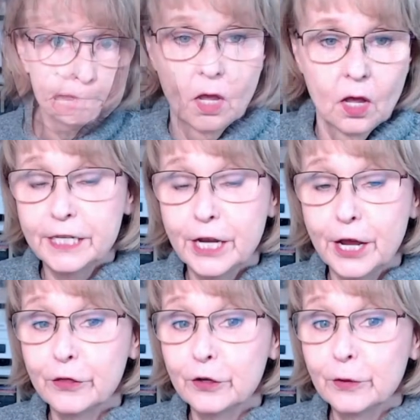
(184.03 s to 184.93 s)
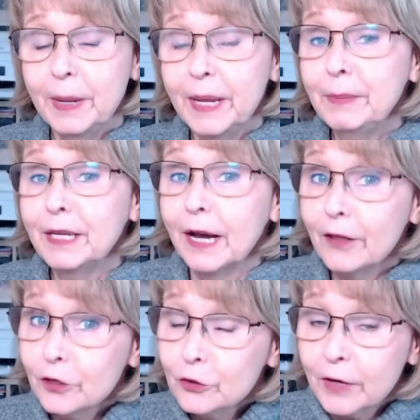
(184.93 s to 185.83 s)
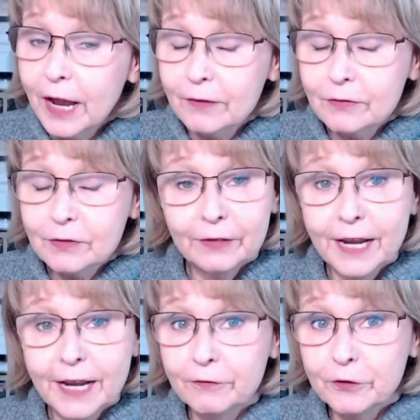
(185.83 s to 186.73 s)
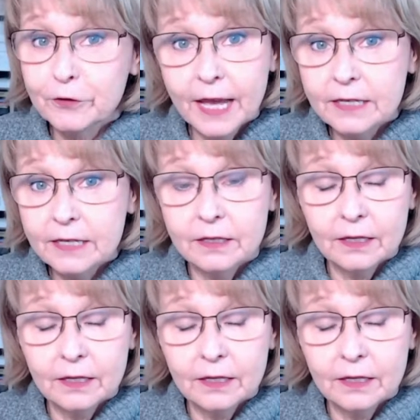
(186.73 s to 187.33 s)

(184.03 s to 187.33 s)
Okay, now there may be other drafts even after that